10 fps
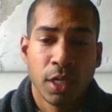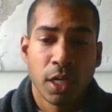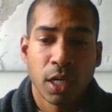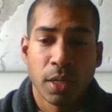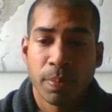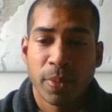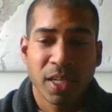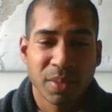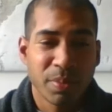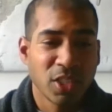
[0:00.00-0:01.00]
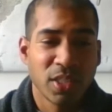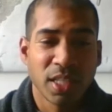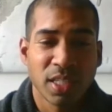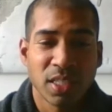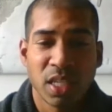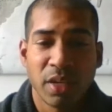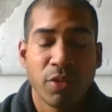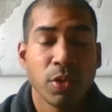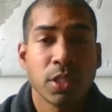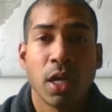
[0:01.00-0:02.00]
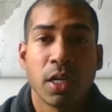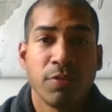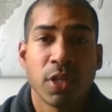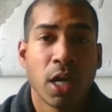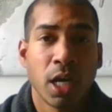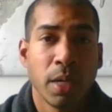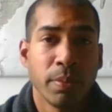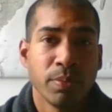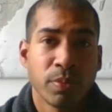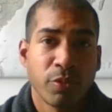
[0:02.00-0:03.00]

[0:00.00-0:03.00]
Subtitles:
Not to mention that they save you a ton of time